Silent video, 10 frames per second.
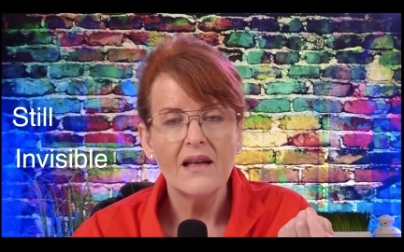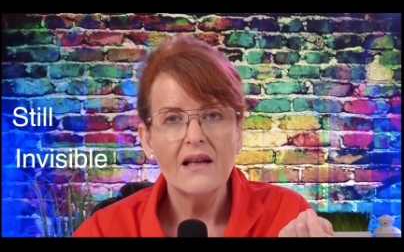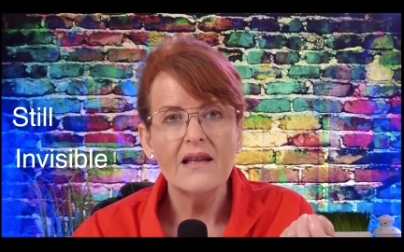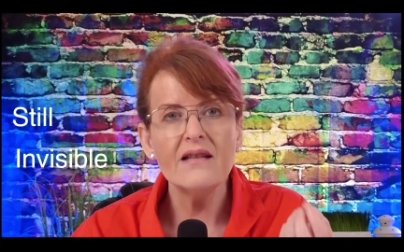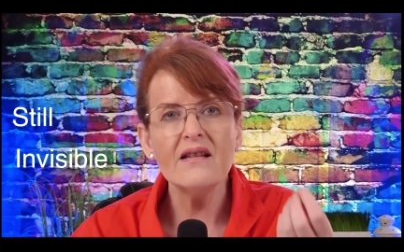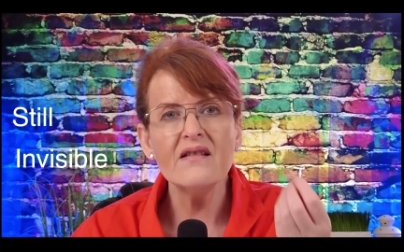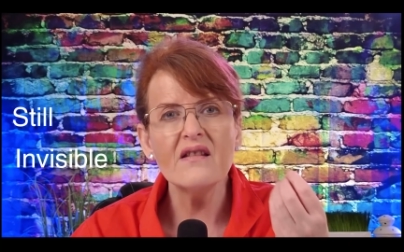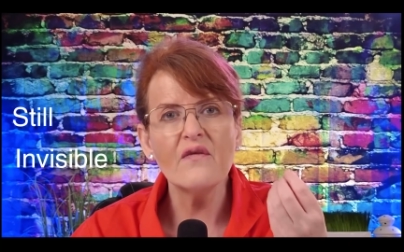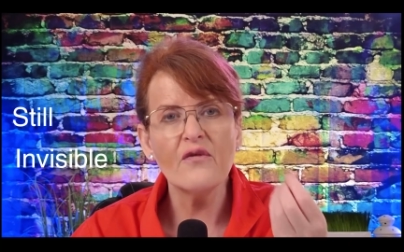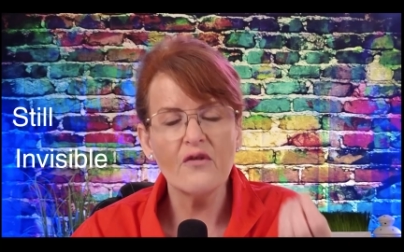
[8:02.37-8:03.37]
This is
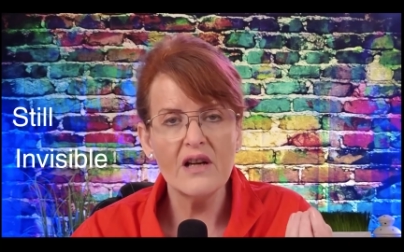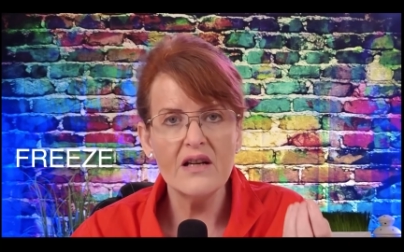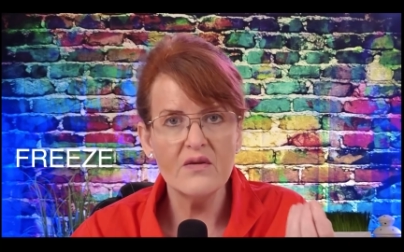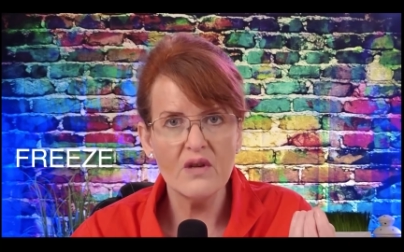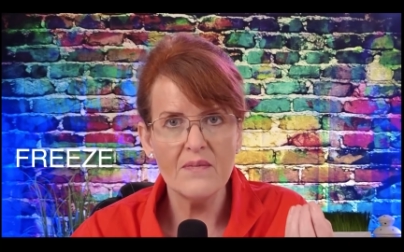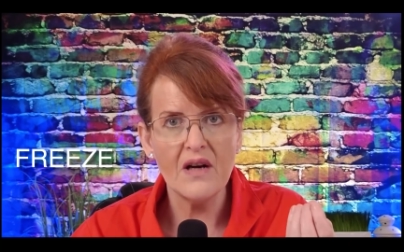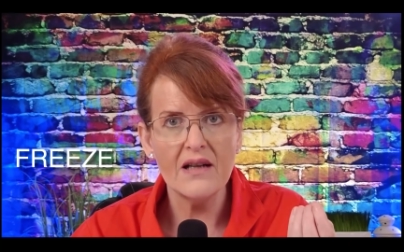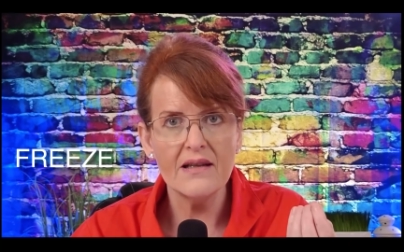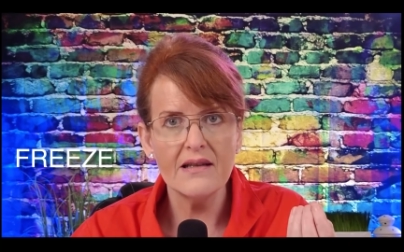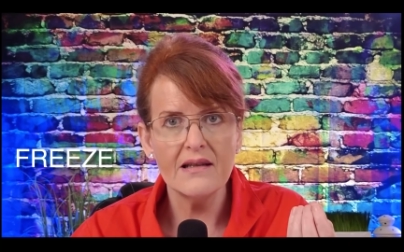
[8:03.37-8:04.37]
the freeze
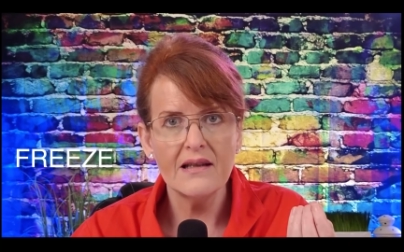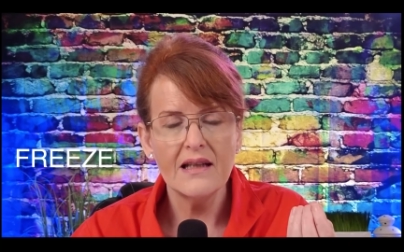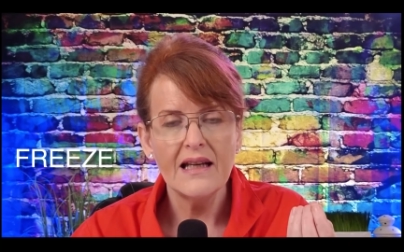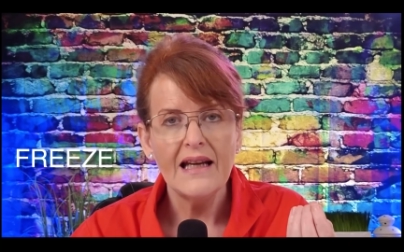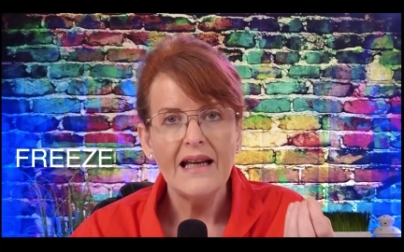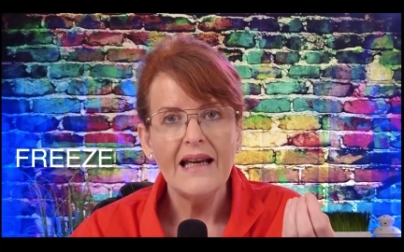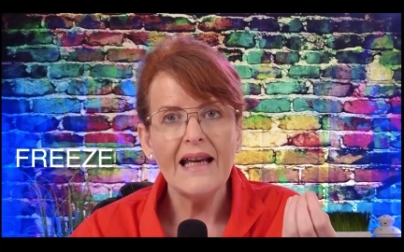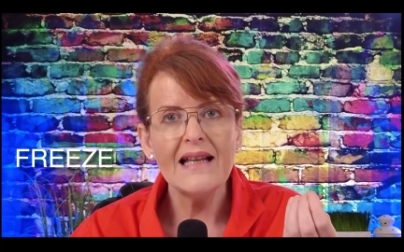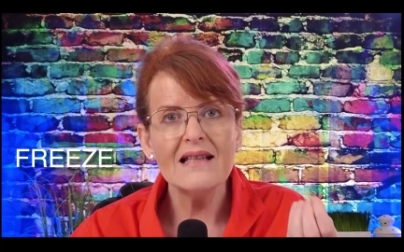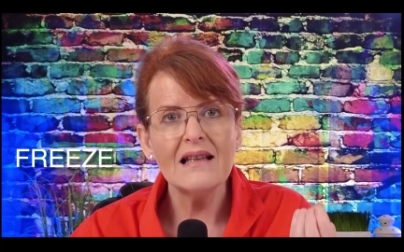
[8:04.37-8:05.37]
response.
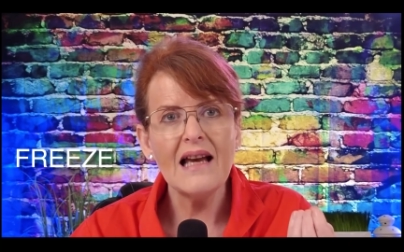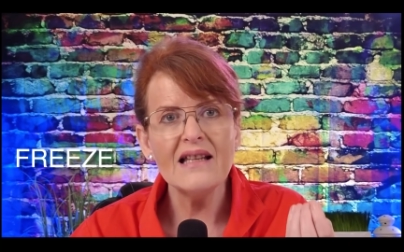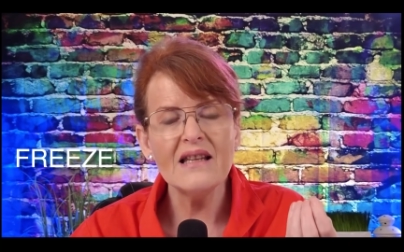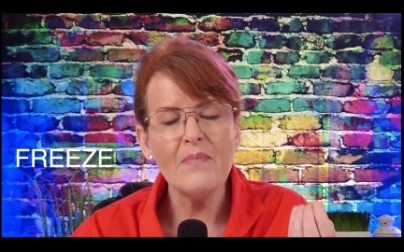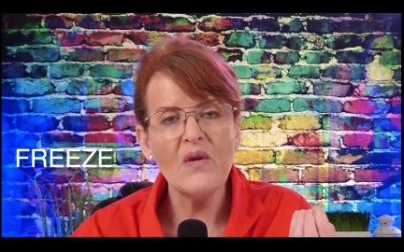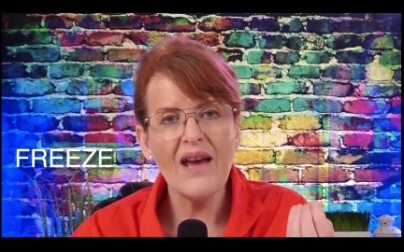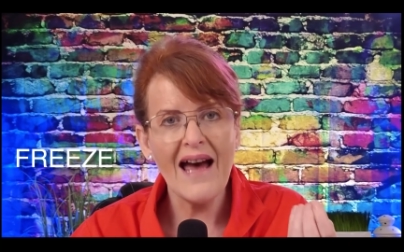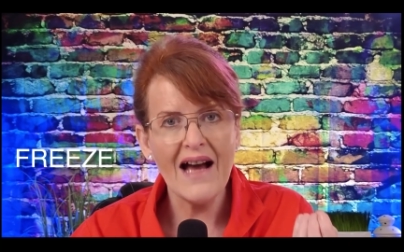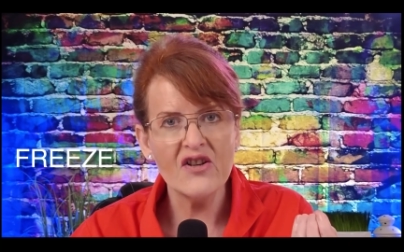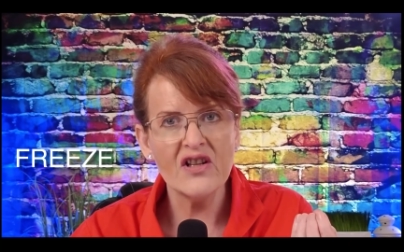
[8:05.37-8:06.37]
It's less about
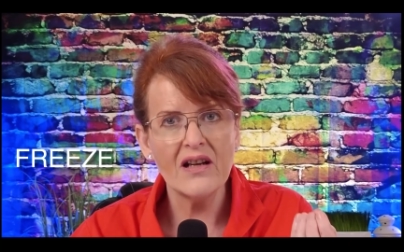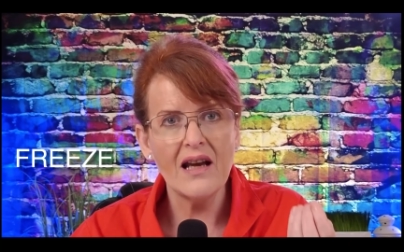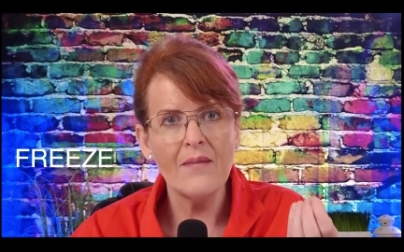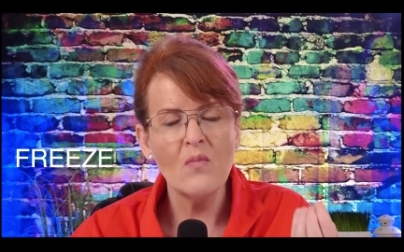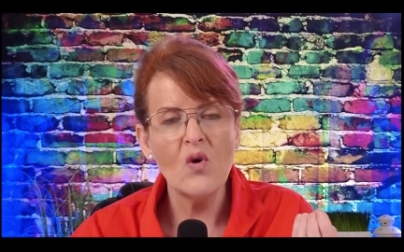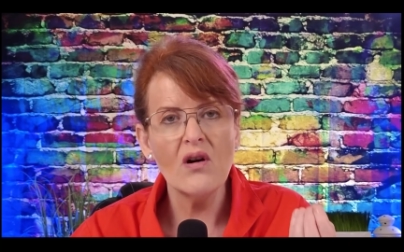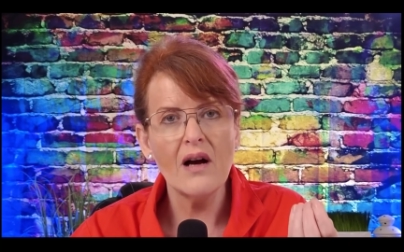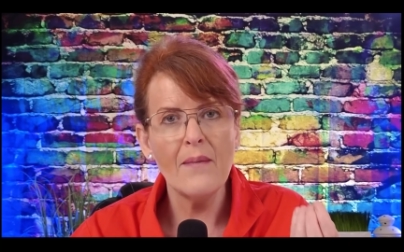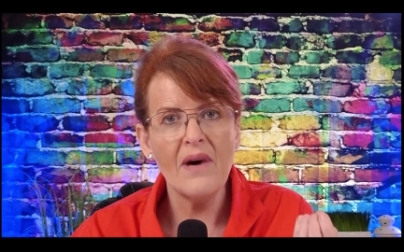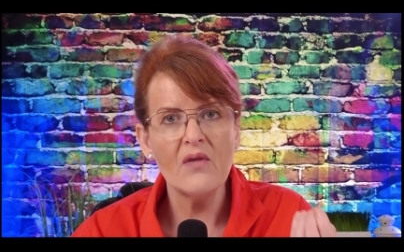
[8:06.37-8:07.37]
action and more
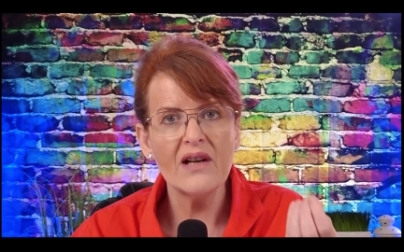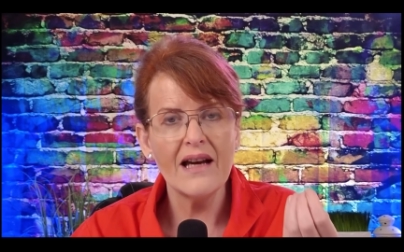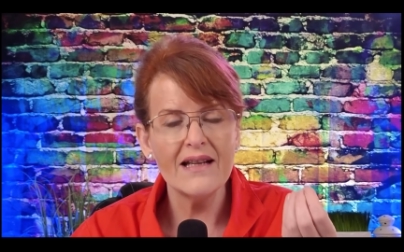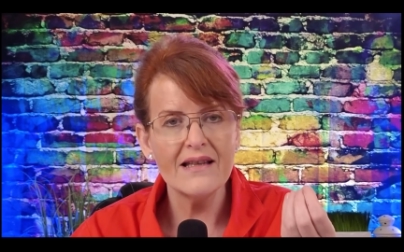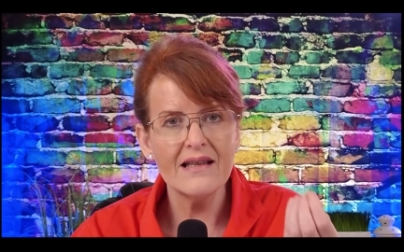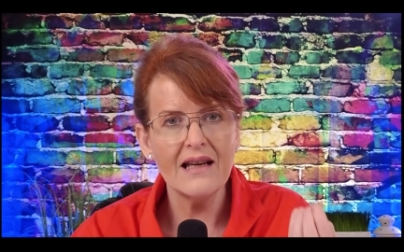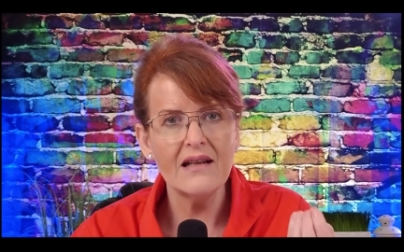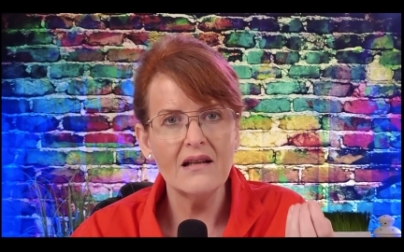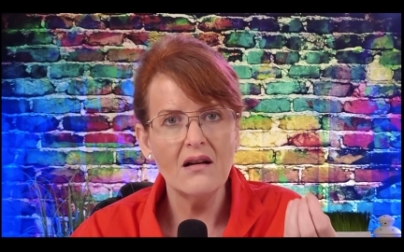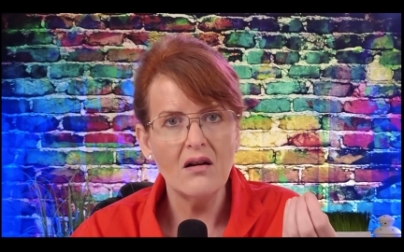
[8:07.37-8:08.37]
about a
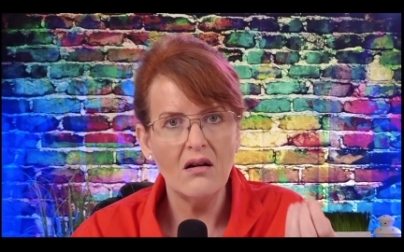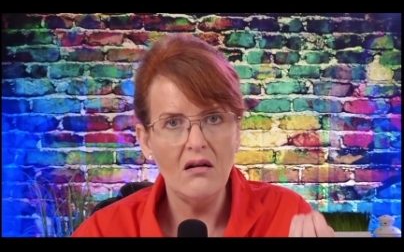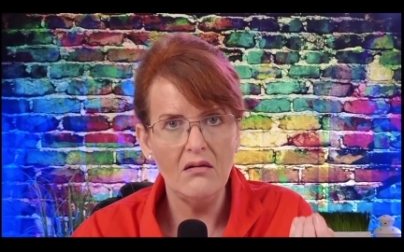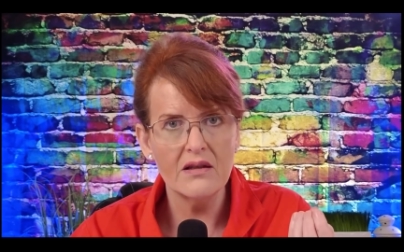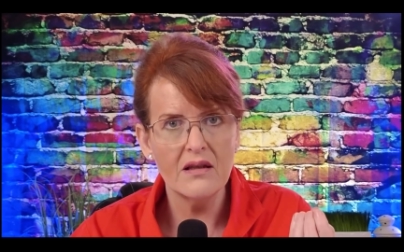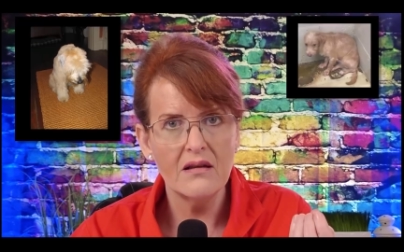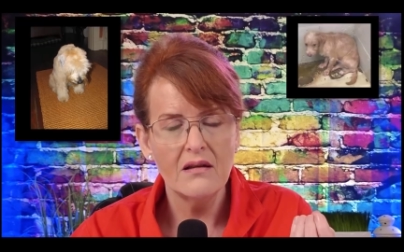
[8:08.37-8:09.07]
sudden halt.